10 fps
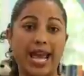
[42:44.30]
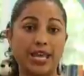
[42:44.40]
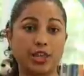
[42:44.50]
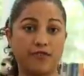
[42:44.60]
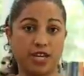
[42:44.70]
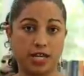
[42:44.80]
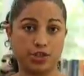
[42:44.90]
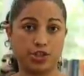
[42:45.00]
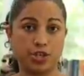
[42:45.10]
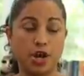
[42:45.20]
eighth of an
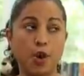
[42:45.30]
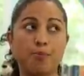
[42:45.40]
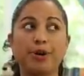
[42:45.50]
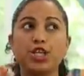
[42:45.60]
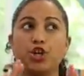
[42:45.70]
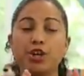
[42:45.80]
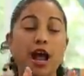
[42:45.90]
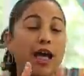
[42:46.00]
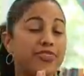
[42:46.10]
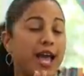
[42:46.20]
inch, but you're
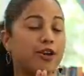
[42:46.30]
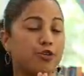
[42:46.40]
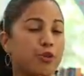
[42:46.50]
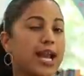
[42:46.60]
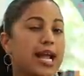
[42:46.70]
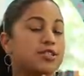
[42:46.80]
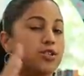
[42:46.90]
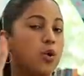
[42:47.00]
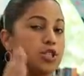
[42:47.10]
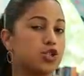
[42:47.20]
not that great at
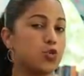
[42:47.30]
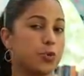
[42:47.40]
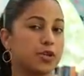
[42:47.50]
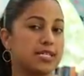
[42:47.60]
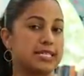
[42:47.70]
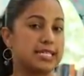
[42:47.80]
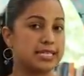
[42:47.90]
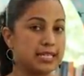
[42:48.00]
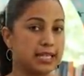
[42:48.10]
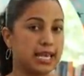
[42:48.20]
sewing super
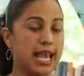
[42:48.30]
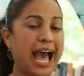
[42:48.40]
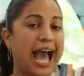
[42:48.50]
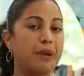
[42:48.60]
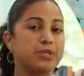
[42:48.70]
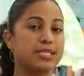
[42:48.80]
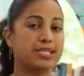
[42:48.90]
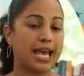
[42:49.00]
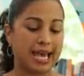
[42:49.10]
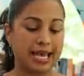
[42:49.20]
consistently, I would
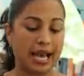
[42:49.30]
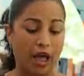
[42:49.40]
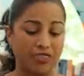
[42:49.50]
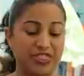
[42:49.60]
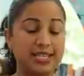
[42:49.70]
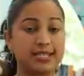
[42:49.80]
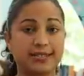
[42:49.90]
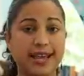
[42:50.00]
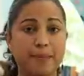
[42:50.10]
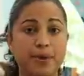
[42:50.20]
say on this
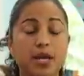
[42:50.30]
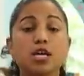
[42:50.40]
step,